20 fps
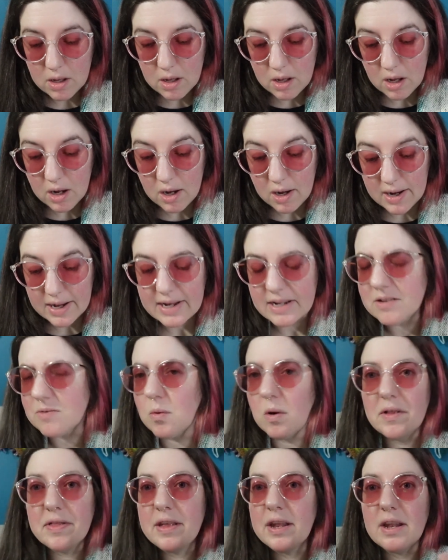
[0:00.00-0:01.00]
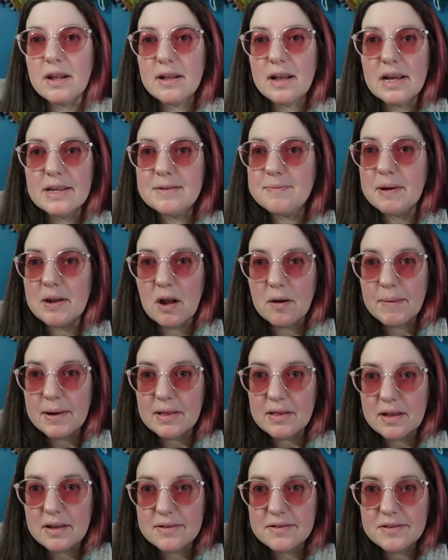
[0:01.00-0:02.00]
And it's one that has been on my
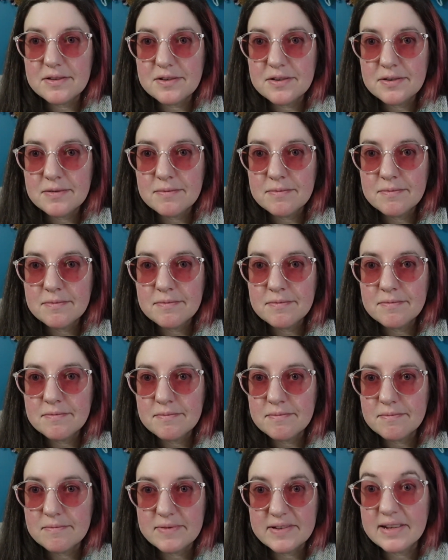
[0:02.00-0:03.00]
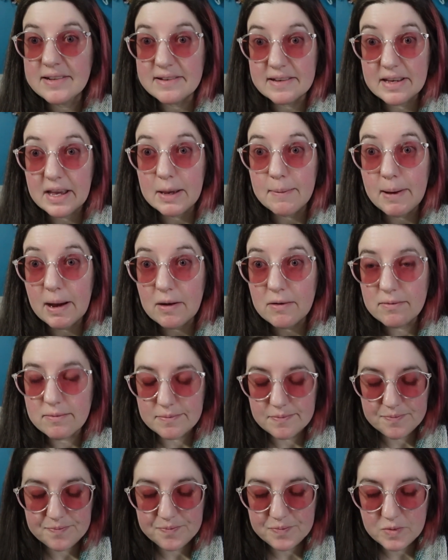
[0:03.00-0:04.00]
list since it came out.
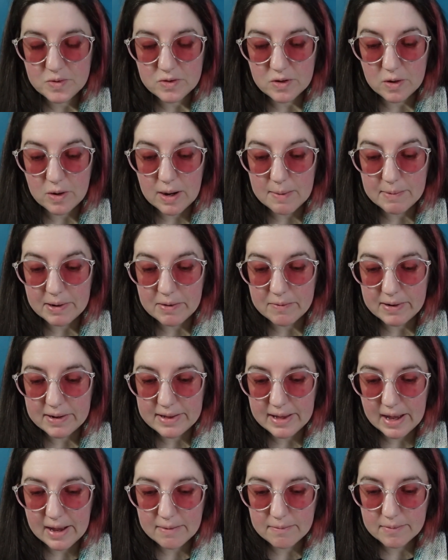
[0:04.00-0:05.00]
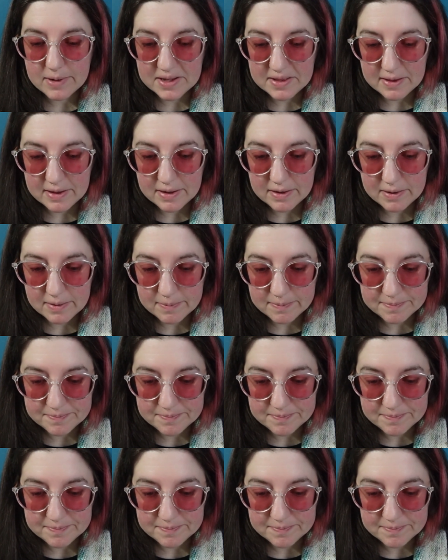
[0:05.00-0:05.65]
So I'm going to read that, I think.